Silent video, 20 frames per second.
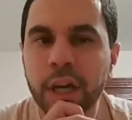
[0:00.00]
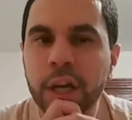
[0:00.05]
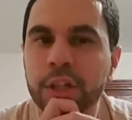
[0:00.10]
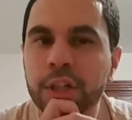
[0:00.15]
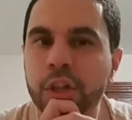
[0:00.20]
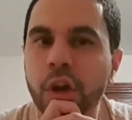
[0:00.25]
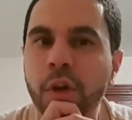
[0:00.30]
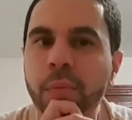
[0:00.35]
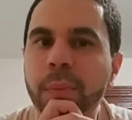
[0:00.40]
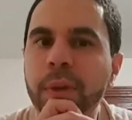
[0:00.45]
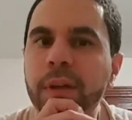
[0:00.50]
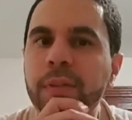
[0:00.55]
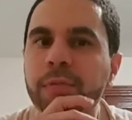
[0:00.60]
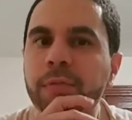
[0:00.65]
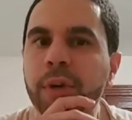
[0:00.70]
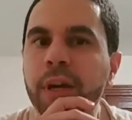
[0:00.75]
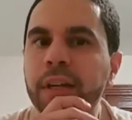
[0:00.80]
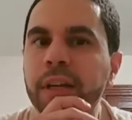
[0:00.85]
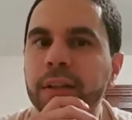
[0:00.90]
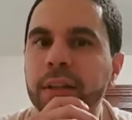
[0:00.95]
Don't be
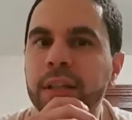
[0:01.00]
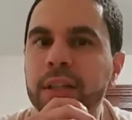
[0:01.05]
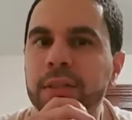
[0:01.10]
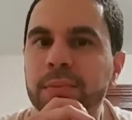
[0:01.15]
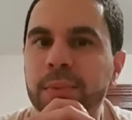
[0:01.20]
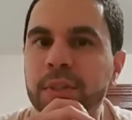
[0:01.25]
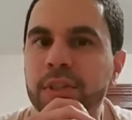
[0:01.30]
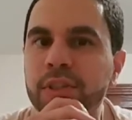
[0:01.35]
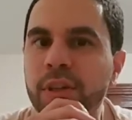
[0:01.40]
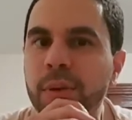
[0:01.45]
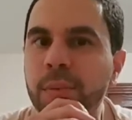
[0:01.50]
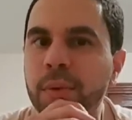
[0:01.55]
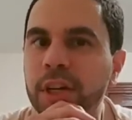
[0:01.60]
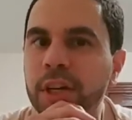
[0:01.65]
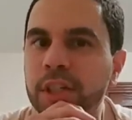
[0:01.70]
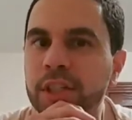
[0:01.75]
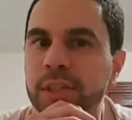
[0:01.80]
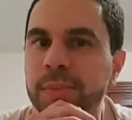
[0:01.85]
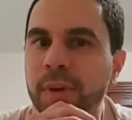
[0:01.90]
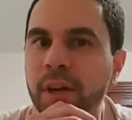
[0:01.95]
afraid to at least be somewhat
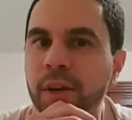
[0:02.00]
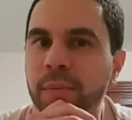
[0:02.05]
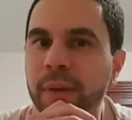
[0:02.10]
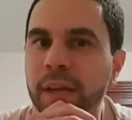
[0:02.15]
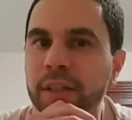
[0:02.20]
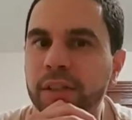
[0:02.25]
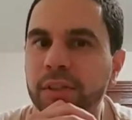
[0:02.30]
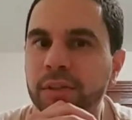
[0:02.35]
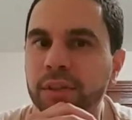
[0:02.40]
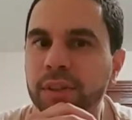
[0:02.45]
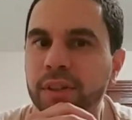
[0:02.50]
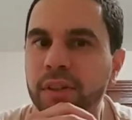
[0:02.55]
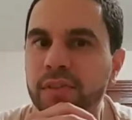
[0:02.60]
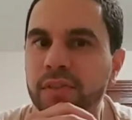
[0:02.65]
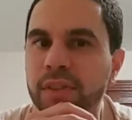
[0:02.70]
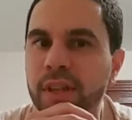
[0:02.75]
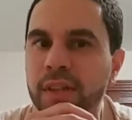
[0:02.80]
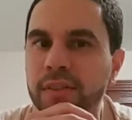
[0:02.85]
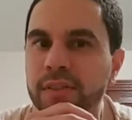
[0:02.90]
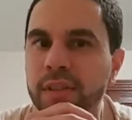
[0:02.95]
experimental in the
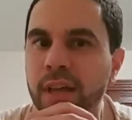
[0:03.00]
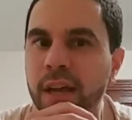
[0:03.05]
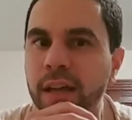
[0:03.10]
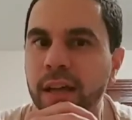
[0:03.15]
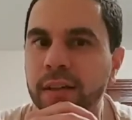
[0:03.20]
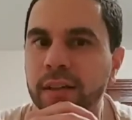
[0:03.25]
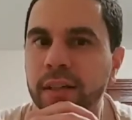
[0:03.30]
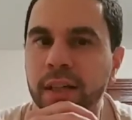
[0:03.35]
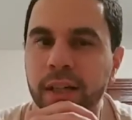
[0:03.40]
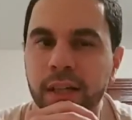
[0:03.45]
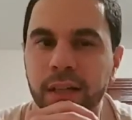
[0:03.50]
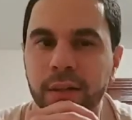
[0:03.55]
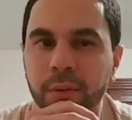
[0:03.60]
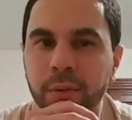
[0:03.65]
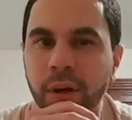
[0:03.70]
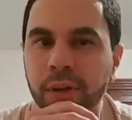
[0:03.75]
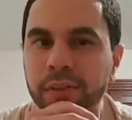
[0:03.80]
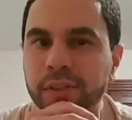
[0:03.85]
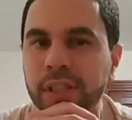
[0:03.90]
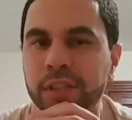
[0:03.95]
sense that, what
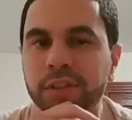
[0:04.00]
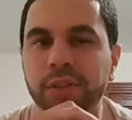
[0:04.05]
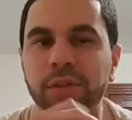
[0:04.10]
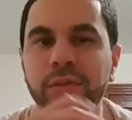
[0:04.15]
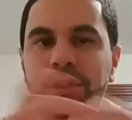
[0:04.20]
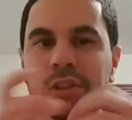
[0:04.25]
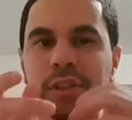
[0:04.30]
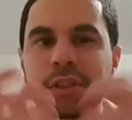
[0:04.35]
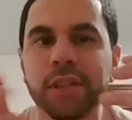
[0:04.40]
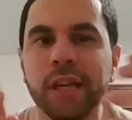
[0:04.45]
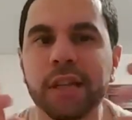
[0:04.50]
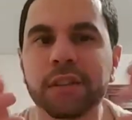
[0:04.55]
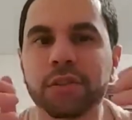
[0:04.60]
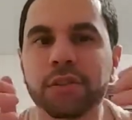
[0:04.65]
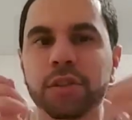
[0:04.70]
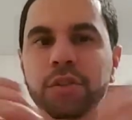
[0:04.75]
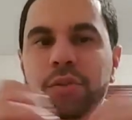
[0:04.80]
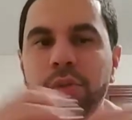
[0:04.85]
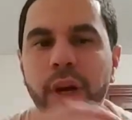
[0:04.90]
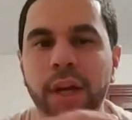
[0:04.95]
I was saying too, just not
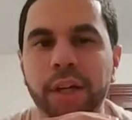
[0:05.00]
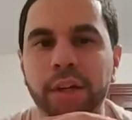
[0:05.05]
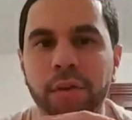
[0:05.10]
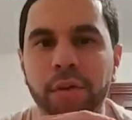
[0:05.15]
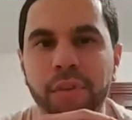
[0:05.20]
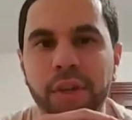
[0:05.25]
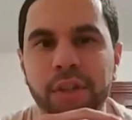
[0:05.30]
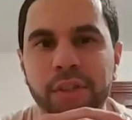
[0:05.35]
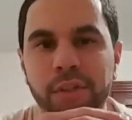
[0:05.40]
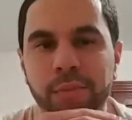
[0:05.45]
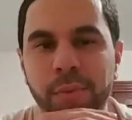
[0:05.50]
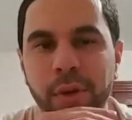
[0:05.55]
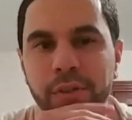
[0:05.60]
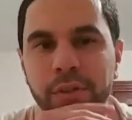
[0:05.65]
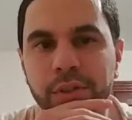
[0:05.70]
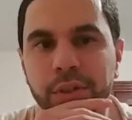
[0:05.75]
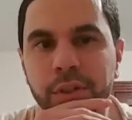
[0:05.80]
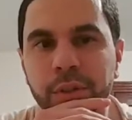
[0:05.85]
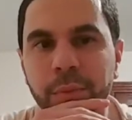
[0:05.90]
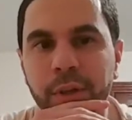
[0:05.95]
just trying new things as well
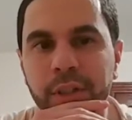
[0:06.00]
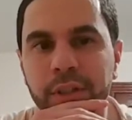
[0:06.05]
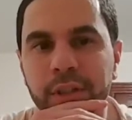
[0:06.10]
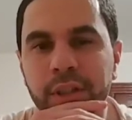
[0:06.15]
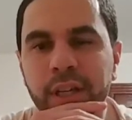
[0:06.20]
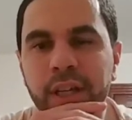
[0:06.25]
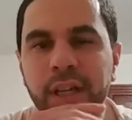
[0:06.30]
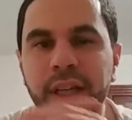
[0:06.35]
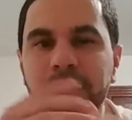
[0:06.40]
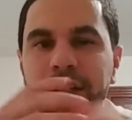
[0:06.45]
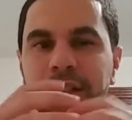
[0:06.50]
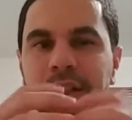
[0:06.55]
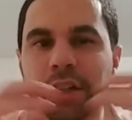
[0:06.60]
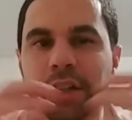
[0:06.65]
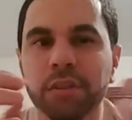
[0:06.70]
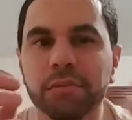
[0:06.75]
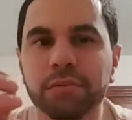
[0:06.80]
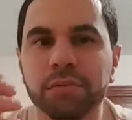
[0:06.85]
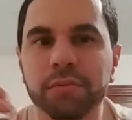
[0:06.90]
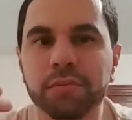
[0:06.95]
too, but,
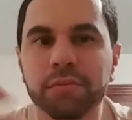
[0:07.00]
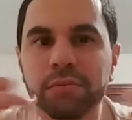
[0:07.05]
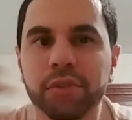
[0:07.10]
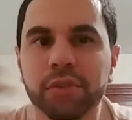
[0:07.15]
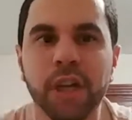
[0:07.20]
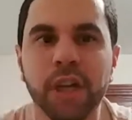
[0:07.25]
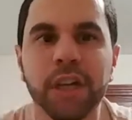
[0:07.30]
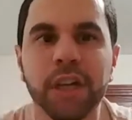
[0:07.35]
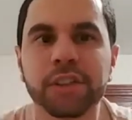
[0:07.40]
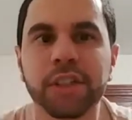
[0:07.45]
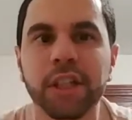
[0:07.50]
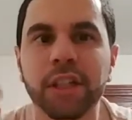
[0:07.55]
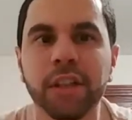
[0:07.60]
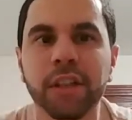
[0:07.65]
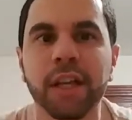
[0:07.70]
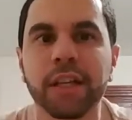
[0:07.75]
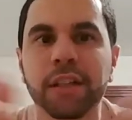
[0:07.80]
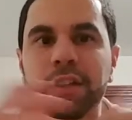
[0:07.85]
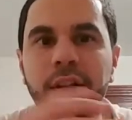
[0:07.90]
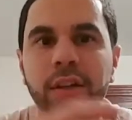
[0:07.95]
try to see
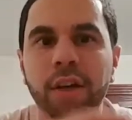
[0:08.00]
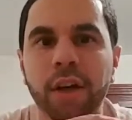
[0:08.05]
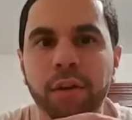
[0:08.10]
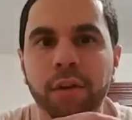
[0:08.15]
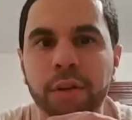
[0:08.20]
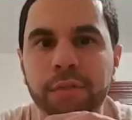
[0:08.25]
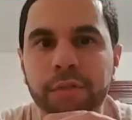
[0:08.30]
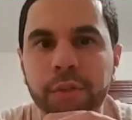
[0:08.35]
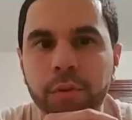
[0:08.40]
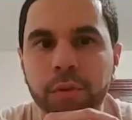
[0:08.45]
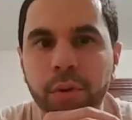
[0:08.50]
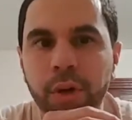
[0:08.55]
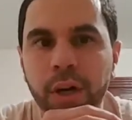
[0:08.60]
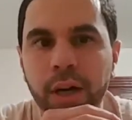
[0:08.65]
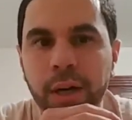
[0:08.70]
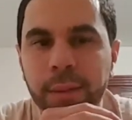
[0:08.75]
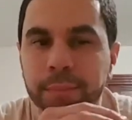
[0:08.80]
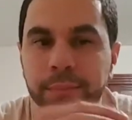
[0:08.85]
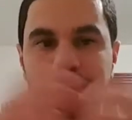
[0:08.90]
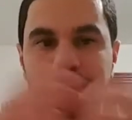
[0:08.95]
like, if
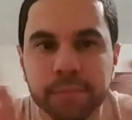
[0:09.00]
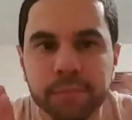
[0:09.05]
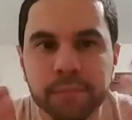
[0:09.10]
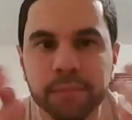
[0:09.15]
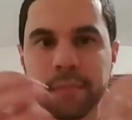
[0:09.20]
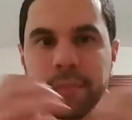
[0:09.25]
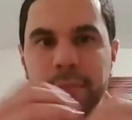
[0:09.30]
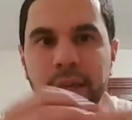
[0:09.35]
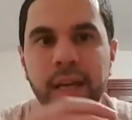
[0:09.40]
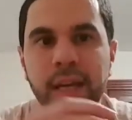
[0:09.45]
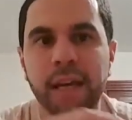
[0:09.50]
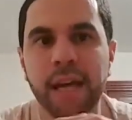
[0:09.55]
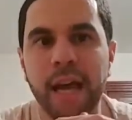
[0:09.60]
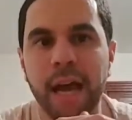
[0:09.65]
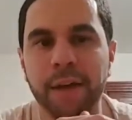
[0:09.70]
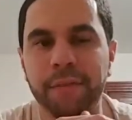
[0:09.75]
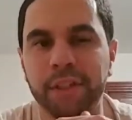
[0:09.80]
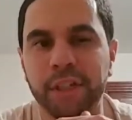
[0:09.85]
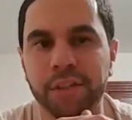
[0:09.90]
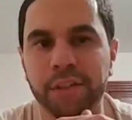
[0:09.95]
you
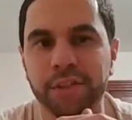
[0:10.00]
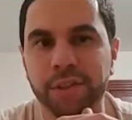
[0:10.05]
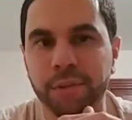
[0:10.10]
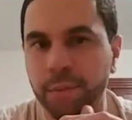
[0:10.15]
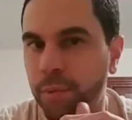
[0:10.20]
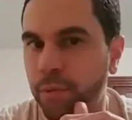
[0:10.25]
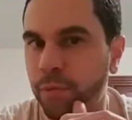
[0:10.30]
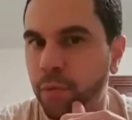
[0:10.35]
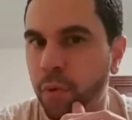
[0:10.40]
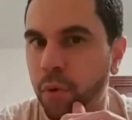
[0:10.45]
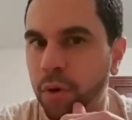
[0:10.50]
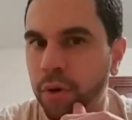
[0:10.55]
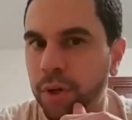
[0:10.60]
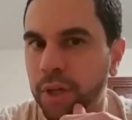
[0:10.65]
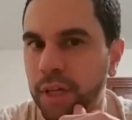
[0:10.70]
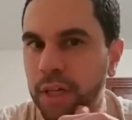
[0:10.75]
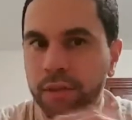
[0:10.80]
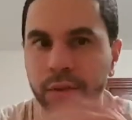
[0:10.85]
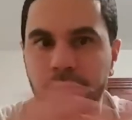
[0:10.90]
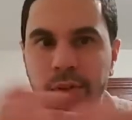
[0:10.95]
haven't done something before,
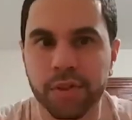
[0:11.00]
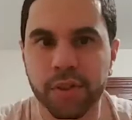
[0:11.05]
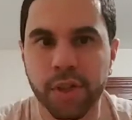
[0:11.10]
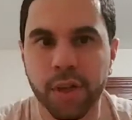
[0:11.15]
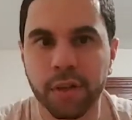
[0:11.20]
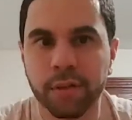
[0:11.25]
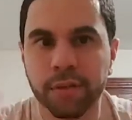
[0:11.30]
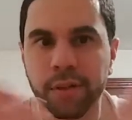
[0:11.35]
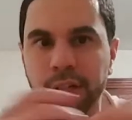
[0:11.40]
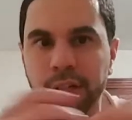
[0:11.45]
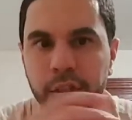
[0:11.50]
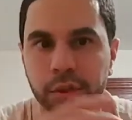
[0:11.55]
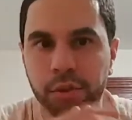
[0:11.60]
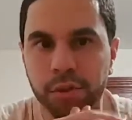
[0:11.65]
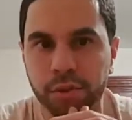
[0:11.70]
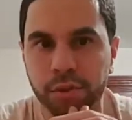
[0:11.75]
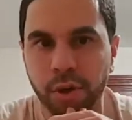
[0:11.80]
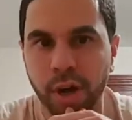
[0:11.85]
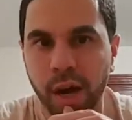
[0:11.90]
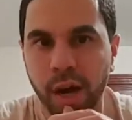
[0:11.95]
either it's an interest
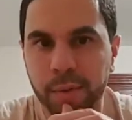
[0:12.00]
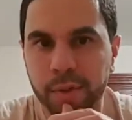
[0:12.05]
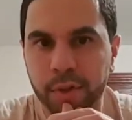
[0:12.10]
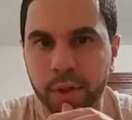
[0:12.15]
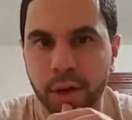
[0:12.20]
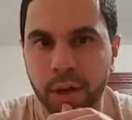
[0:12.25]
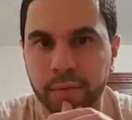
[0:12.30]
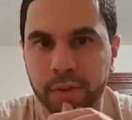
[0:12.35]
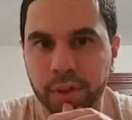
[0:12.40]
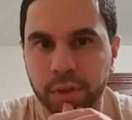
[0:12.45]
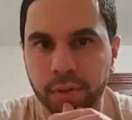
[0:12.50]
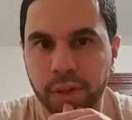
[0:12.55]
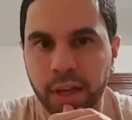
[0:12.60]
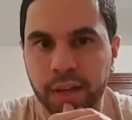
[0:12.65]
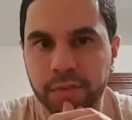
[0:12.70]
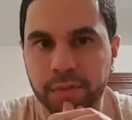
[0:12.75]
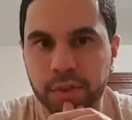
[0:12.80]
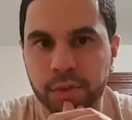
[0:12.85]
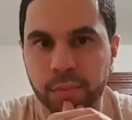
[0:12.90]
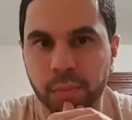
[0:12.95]
or a hobby you have in your
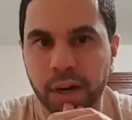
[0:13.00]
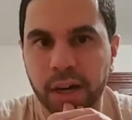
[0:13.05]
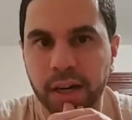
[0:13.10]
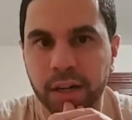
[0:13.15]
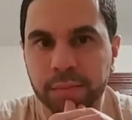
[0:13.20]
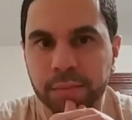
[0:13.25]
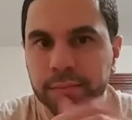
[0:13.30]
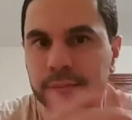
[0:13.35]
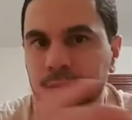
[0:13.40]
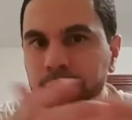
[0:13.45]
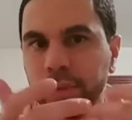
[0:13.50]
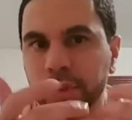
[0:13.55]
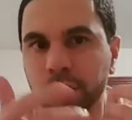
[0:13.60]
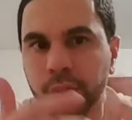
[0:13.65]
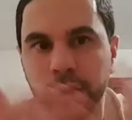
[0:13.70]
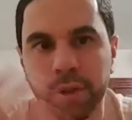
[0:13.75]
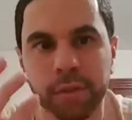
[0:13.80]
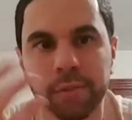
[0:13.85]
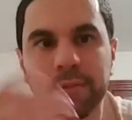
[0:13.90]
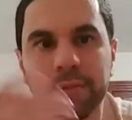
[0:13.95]
life as well,
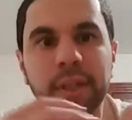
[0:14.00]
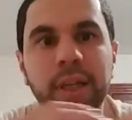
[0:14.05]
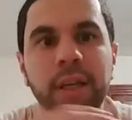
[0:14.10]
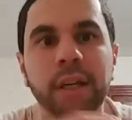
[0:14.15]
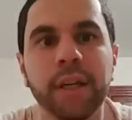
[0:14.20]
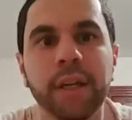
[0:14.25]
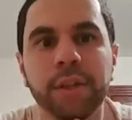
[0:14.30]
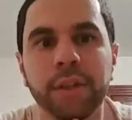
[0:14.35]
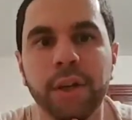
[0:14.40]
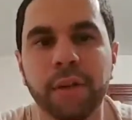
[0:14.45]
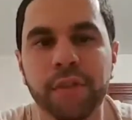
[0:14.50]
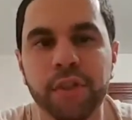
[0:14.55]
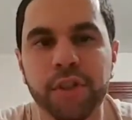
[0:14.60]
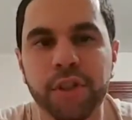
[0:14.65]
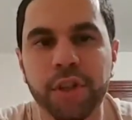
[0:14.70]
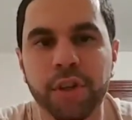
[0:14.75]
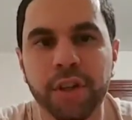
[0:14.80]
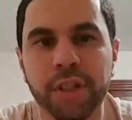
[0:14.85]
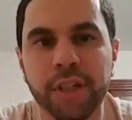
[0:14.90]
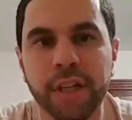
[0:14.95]
or you haven't
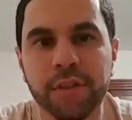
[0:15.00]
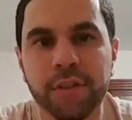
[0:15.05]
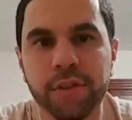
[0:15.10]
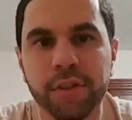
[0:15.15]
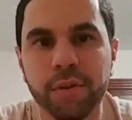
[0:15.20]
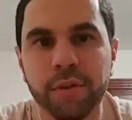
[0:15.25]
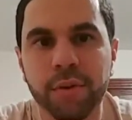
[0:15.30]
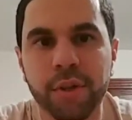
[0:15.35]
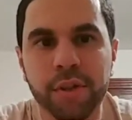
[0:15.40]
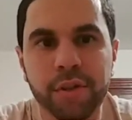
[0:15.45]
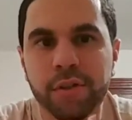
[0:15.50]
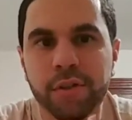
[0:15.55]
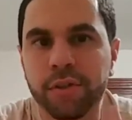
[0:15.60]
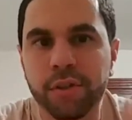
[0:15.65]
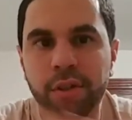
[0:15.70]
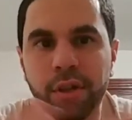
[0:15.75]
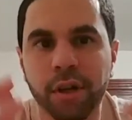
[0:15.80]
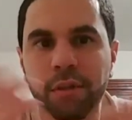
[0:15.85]
shared it yet too, and just, see